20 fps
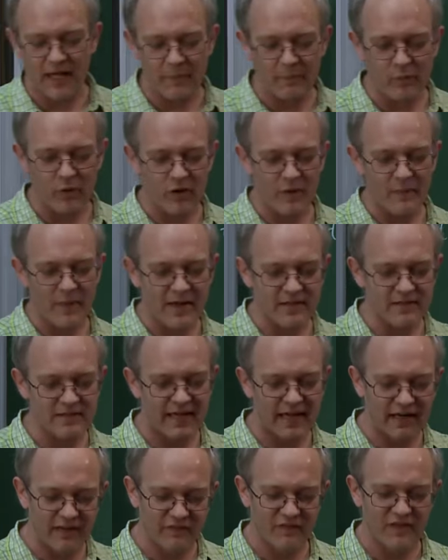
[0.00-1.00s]
a priori bounds in
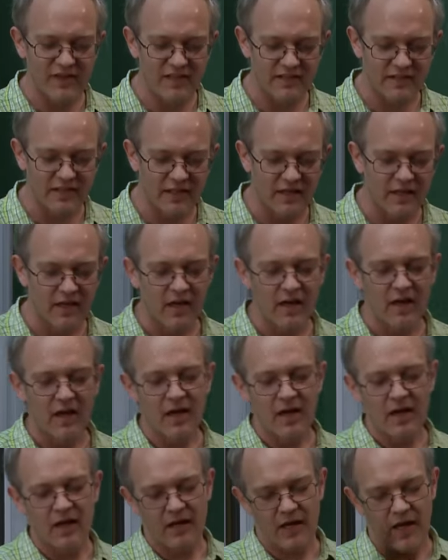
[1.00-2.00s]
L infinity
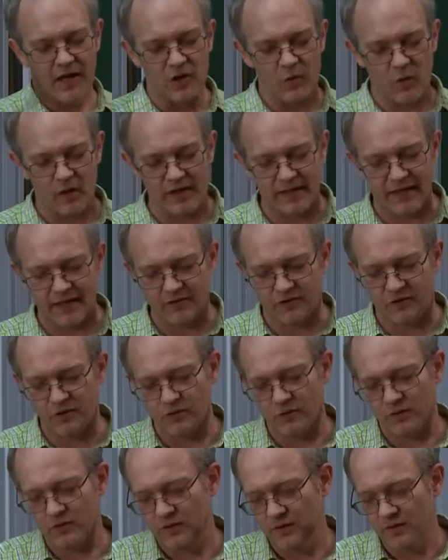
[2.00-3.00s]
and you want to get
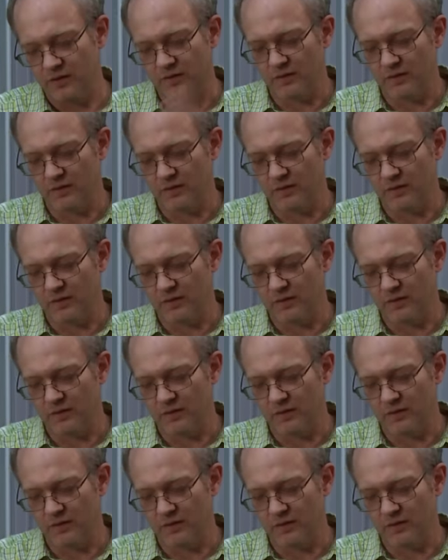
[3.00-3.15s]
to